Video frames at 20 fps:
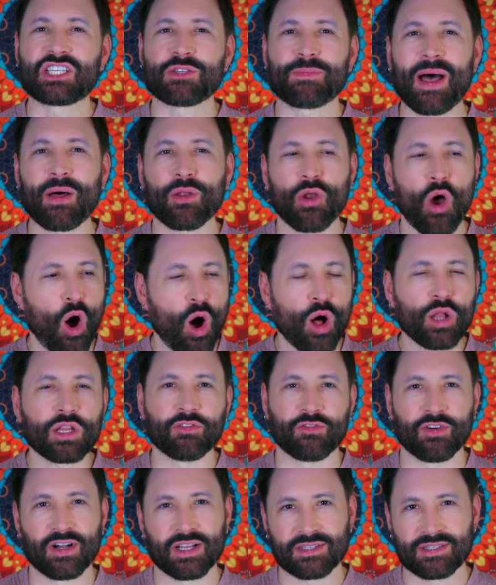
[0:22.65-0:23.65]
about all
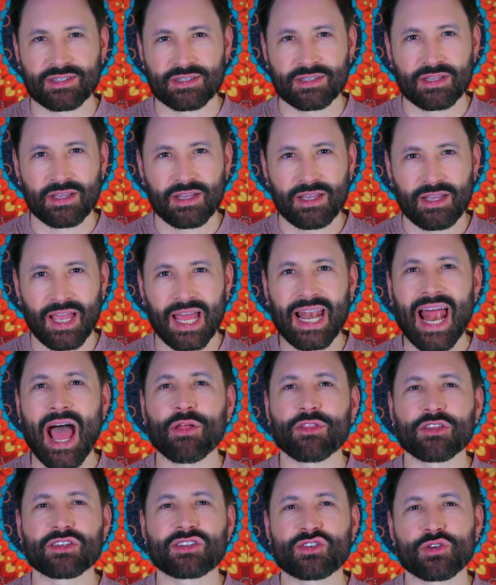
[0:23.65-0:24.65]
of us, and how
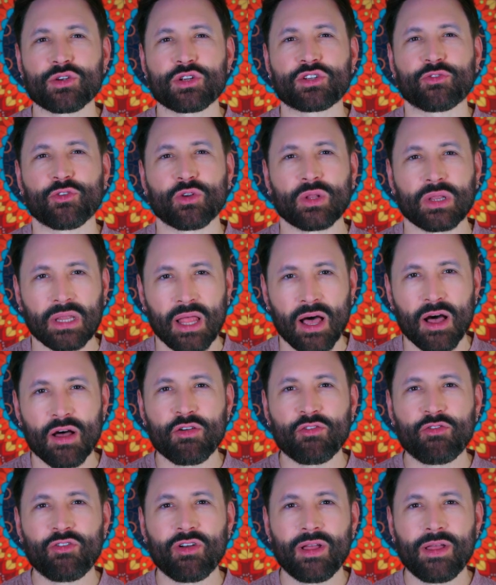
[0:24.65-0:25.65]
the search for
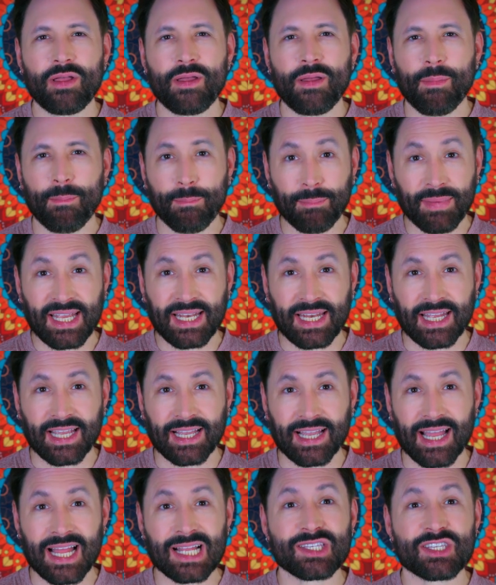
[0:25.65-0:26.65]
love,
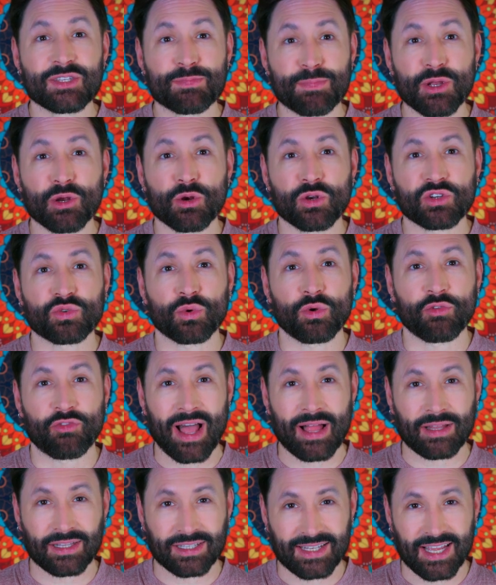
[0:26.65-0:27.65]
meaning, and spiritual
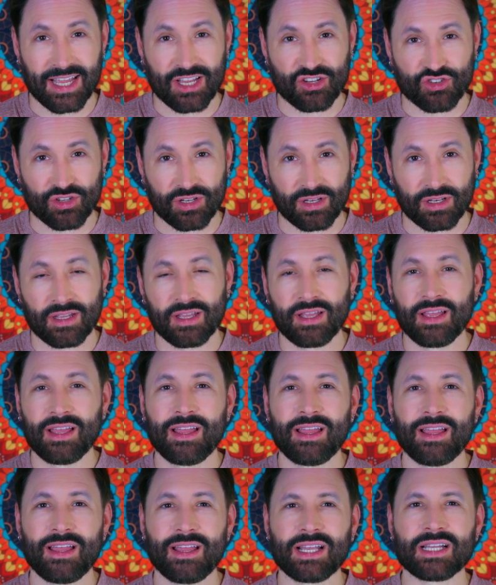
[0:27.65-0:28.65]
validation
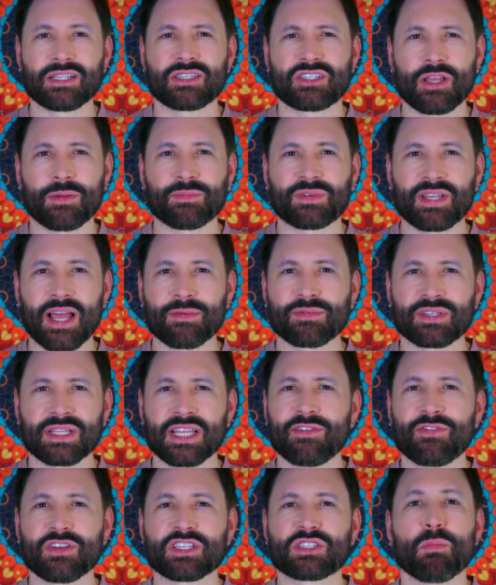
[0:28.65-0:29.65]
can sometimes
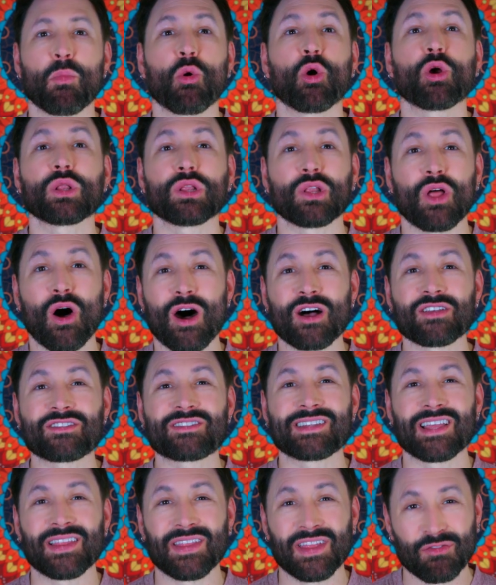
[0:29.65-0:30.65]
leave us more
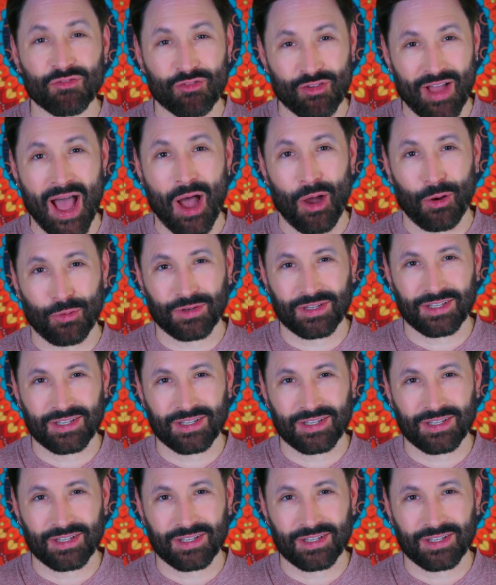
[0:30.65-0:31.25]
lost than found.